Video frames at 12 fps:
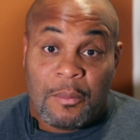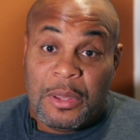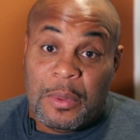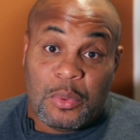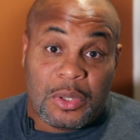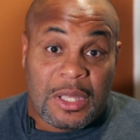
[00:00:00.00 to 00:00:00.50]

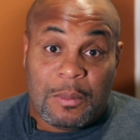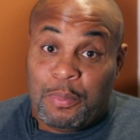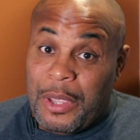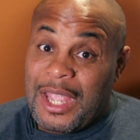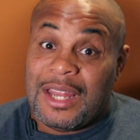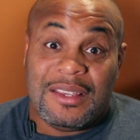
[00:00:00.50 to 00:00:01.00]
People can
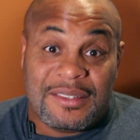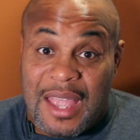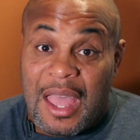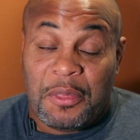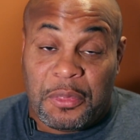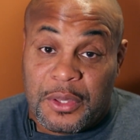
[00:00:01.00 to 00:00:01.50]
pay these
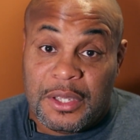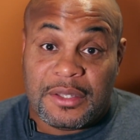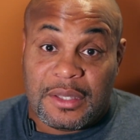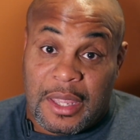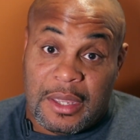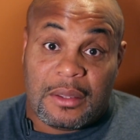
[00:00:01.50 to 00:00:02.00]

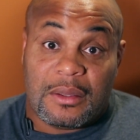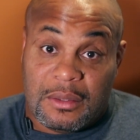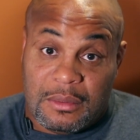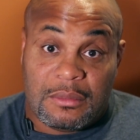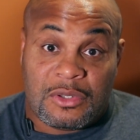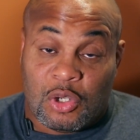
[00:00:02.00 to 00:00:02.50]
athletes like
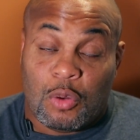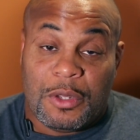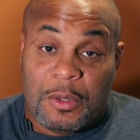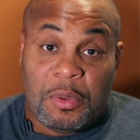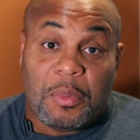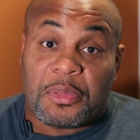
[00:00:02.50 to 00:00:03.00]
so
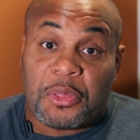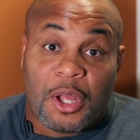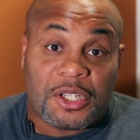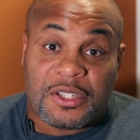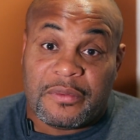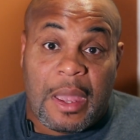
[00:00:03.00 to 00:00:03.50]
many people
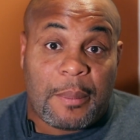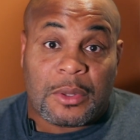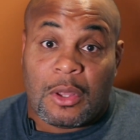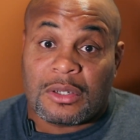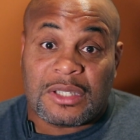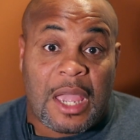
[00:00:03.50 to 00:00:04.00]
thought should have
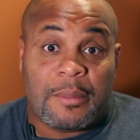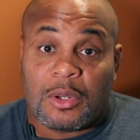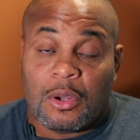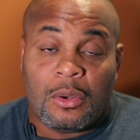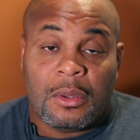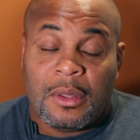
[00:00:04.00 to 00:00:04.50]
happened a long time
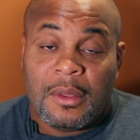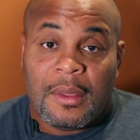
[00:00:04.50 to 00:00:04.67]
ago.